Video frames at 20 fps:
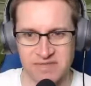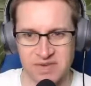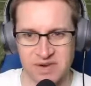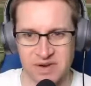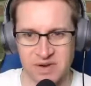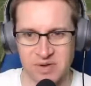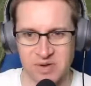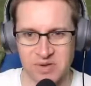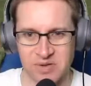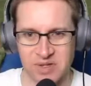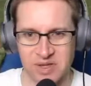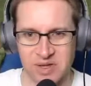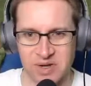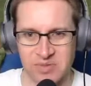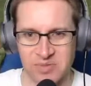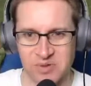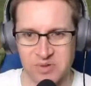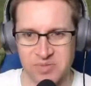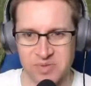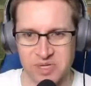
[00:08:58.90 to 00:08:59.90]
a whole lot
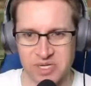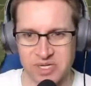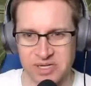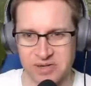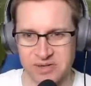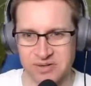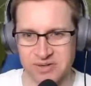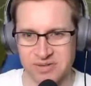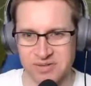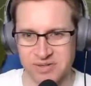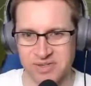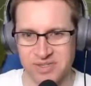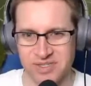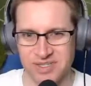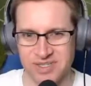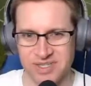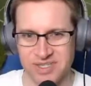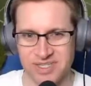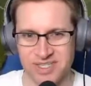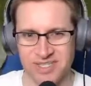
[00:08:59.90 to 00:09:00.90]
of room in here.
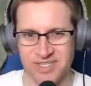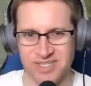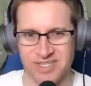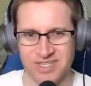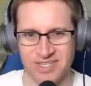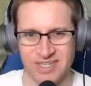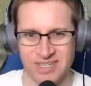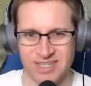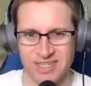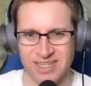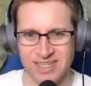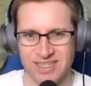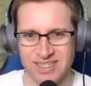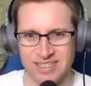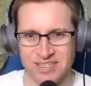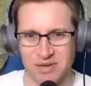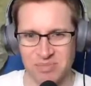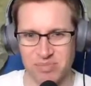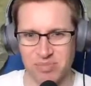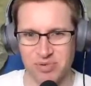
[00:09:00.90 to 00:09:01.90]
Like
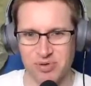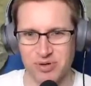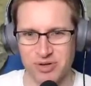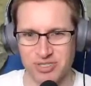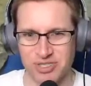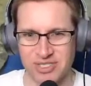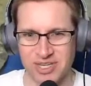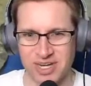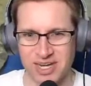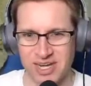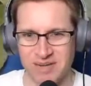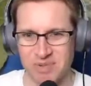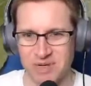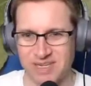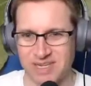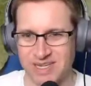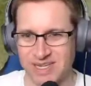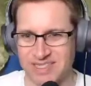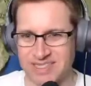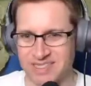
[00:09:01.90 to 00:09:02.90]
these are pushed up
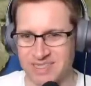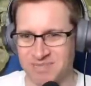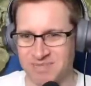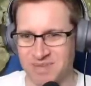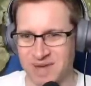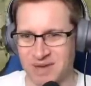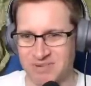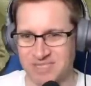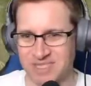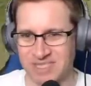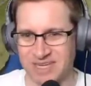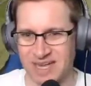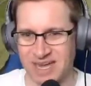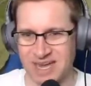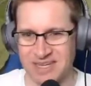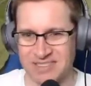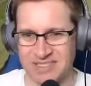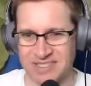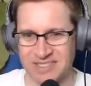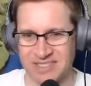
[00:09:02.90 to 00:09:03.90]
against the mountain as it